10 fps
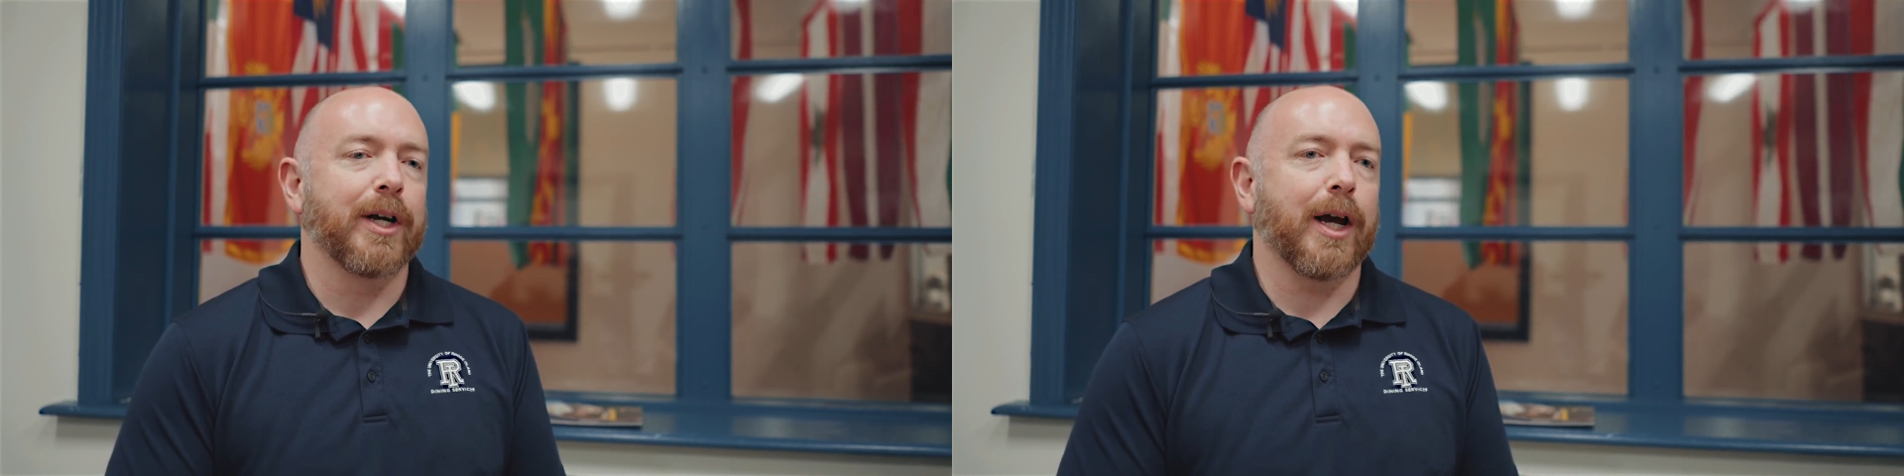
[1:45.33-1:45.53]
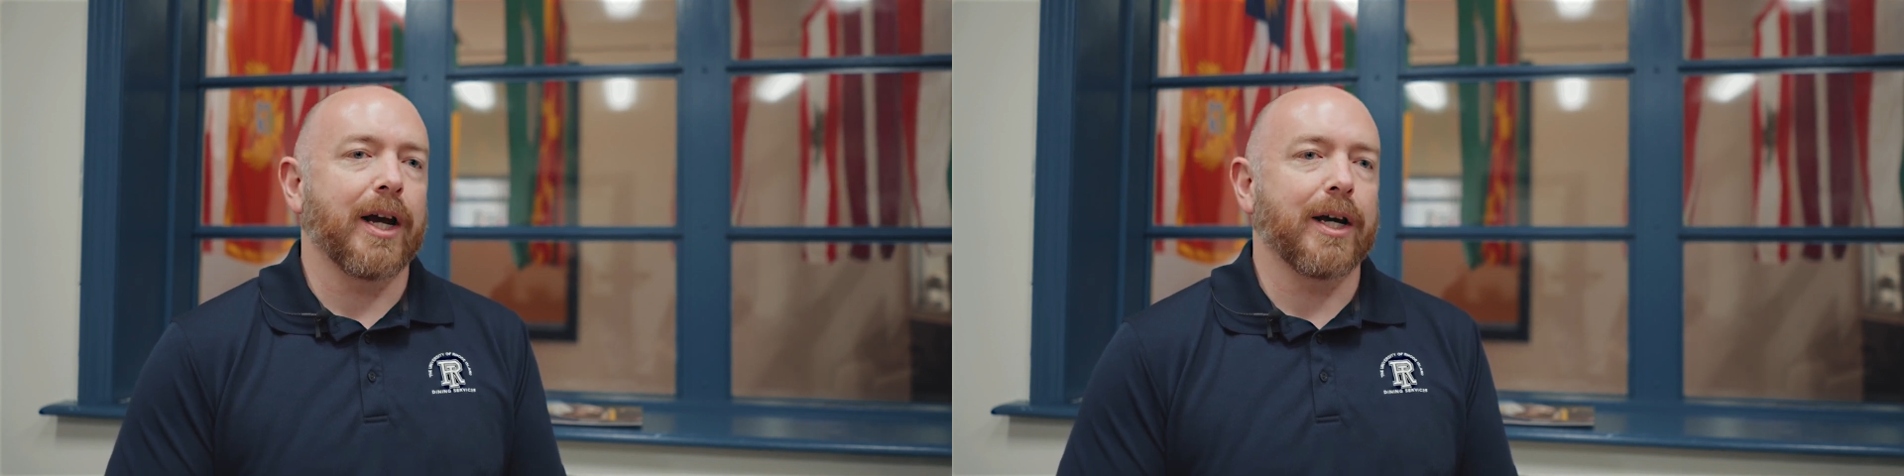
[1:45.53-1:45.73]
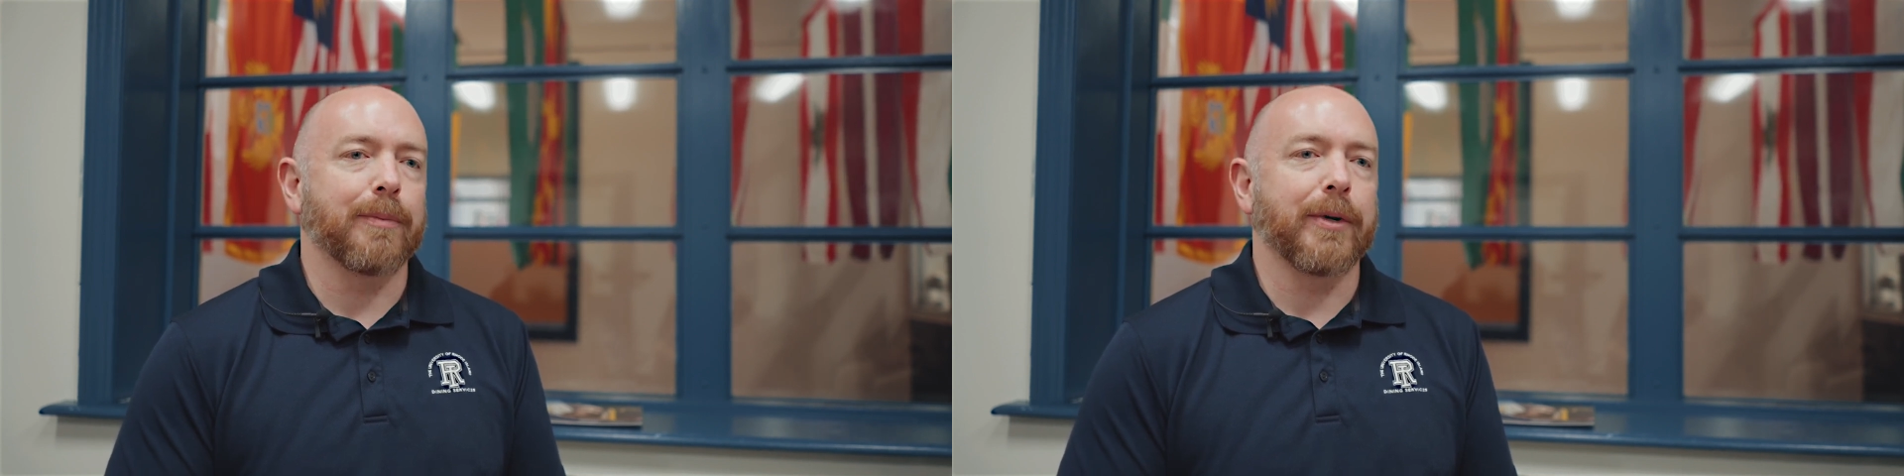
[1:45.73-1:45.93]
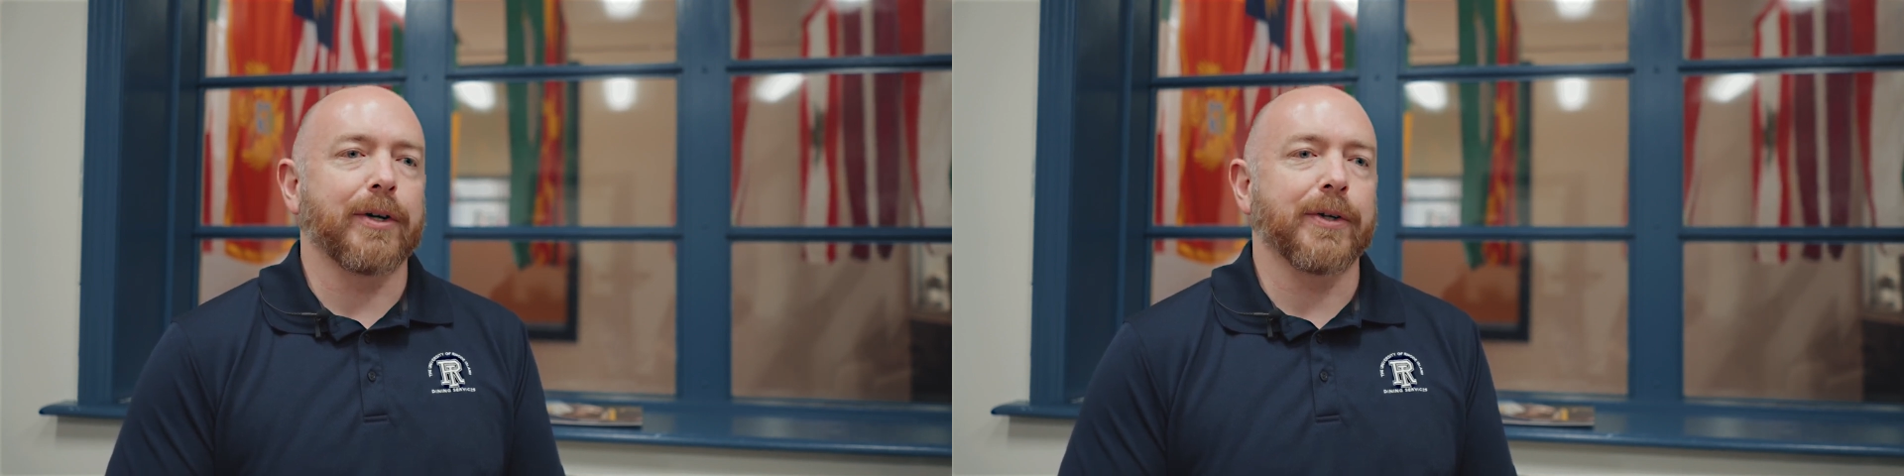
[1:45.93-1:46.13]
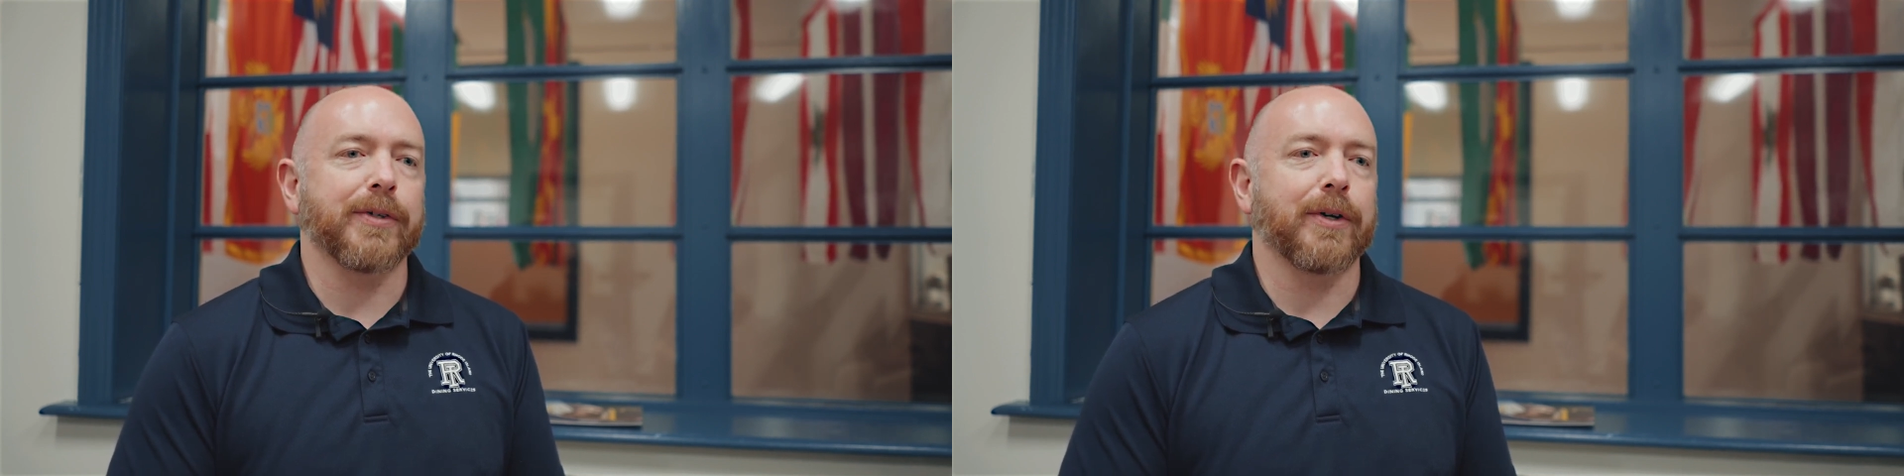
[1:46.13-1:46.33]
but
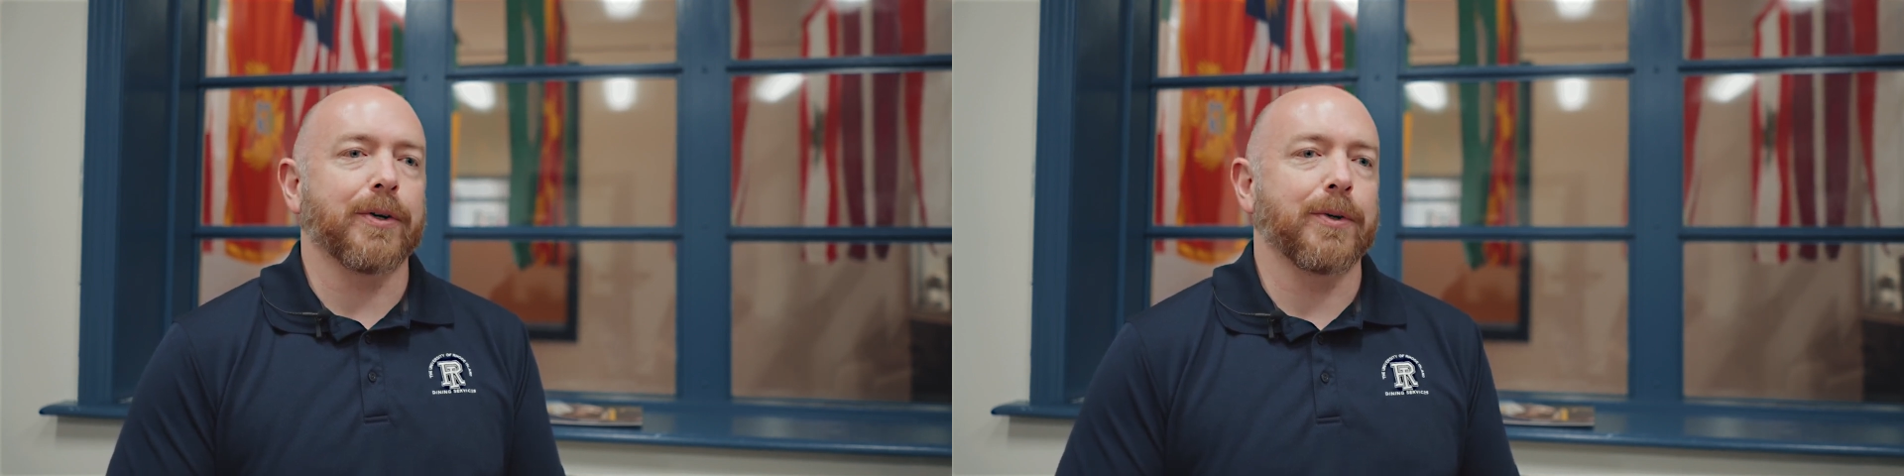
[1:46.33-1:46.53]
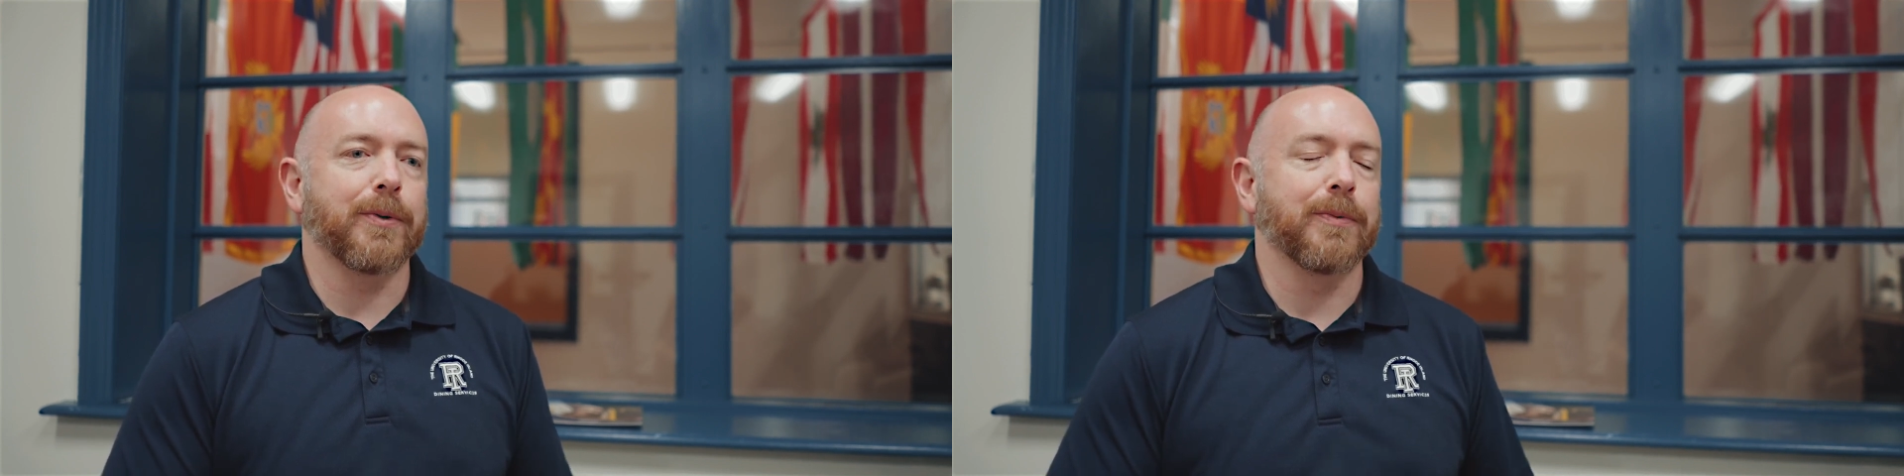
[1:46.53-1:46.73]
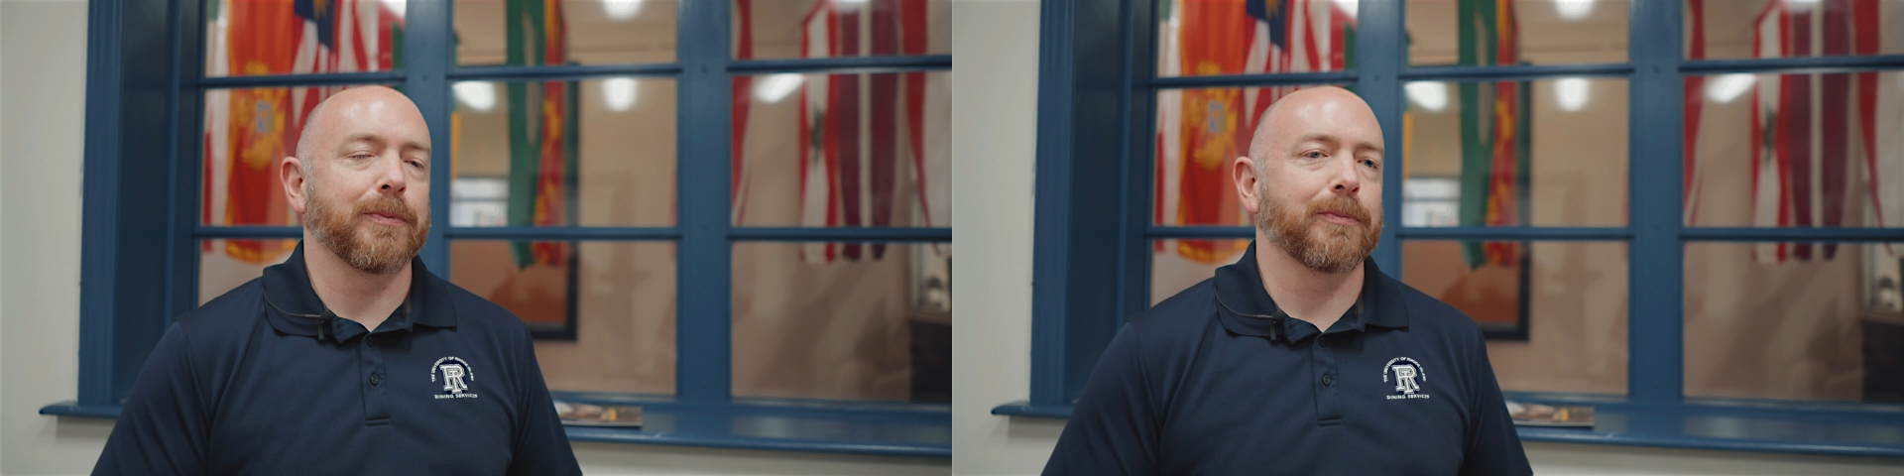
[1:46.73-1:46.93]
also